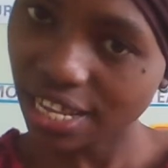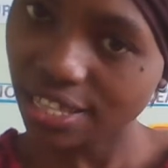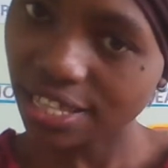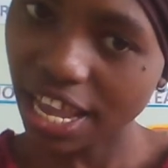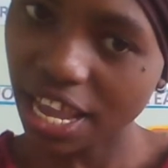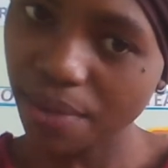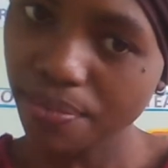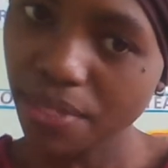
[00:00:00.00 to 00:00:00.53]

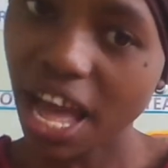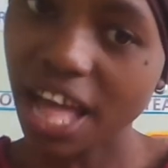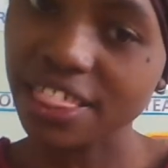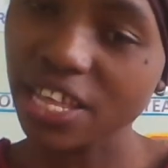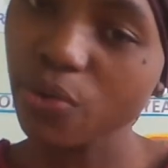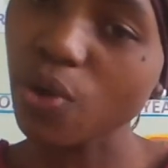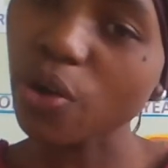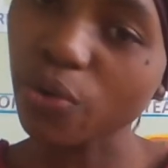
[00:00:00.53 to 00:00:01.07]
time and
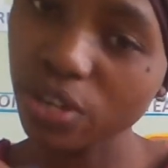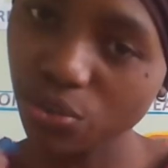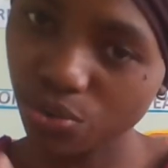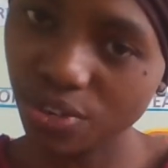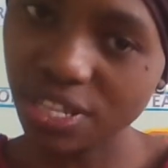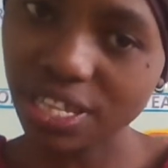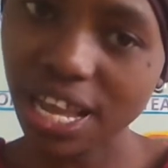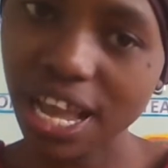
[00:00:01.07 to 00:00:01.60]
then we're going to
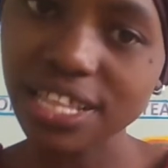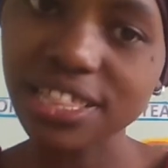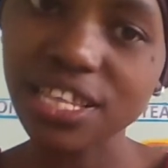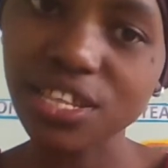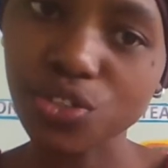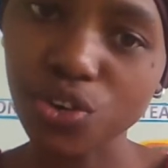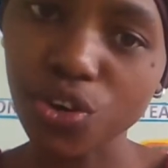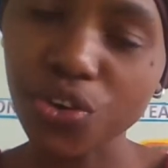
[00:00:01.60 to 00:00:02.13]
discuss the
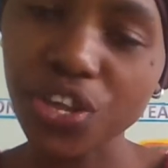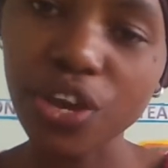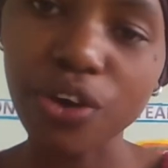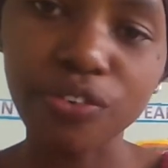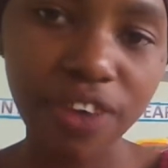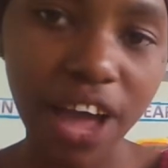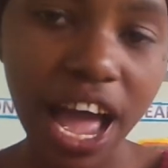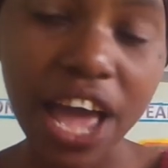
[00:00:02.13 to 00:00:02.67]
story
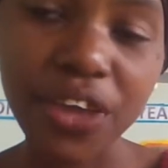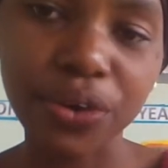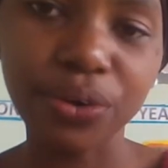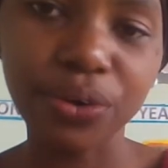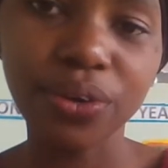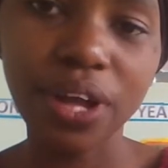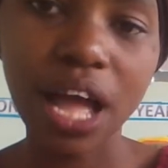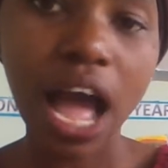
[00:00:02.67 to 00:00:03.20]
of
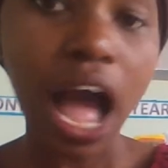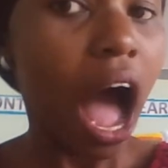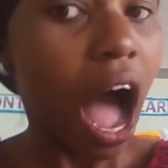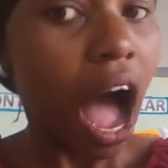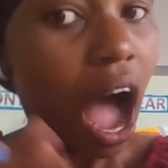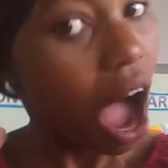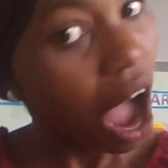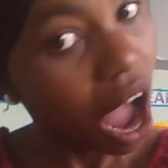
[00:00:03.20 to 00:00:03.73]
Ayo,
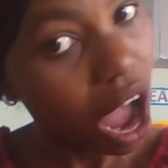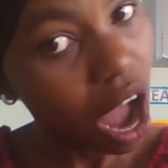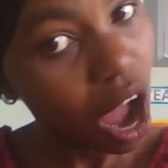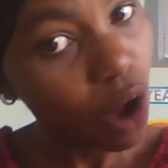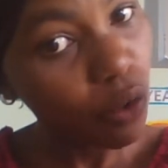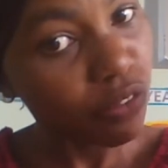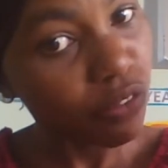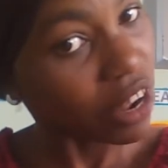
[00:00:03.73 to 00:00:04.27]

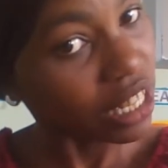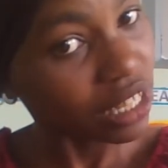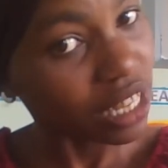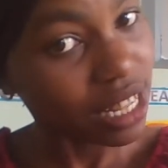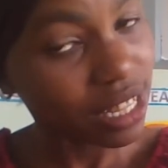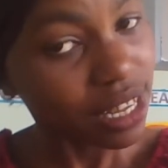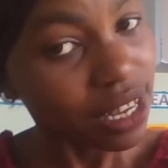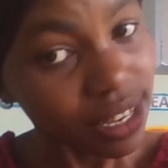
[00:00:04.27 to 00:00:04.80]
how
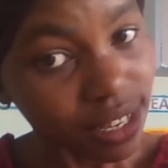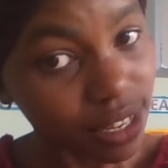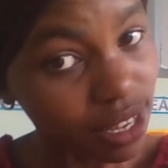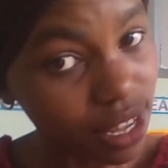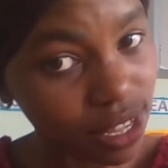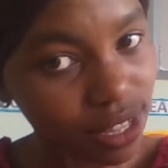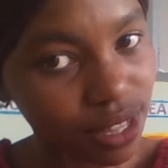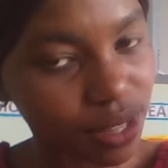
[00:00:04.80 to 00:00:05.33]
fantasy it
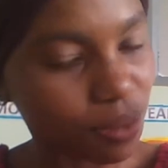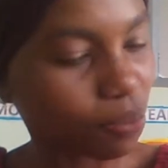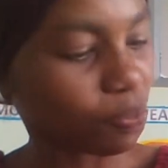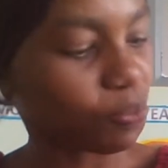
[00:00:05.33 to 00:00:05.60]
is.